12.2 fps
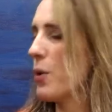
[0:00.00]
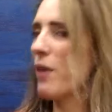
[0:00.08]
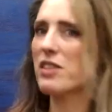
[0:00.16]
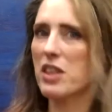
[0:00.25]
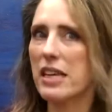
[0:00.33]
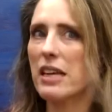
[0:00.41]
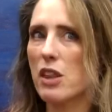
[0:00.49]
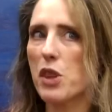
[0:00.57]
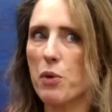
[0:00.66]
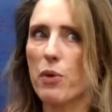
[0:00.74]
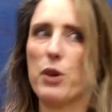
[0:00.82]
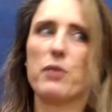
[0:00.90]
You have to think it
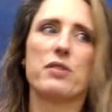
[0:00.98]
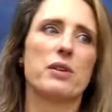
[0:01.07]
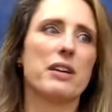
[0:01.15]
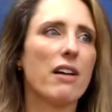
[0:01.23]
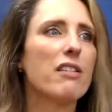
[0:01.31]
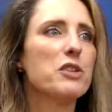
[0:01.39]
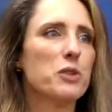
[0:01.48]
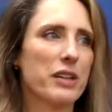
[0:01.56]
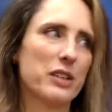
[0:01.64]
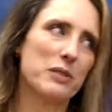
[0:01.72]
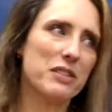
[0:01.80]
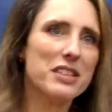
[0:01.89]
through, and you have to encourage your
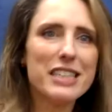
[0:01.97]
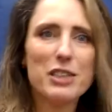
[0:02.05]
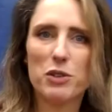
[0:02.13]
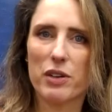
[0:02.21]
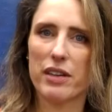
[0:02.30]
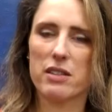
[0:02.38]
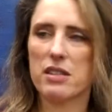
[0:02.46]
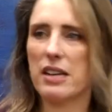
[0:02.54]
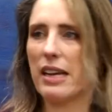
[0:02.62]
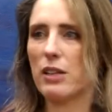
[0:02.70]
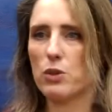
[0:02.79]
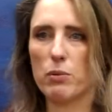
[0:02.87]
kids, you have to teach your kids, and then
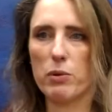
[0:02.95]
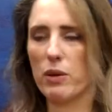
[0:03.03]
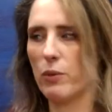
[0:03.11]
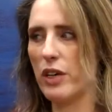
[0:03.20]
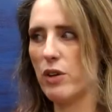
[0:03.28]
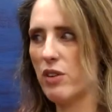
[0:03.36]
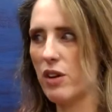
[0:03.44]
it gets to a point where you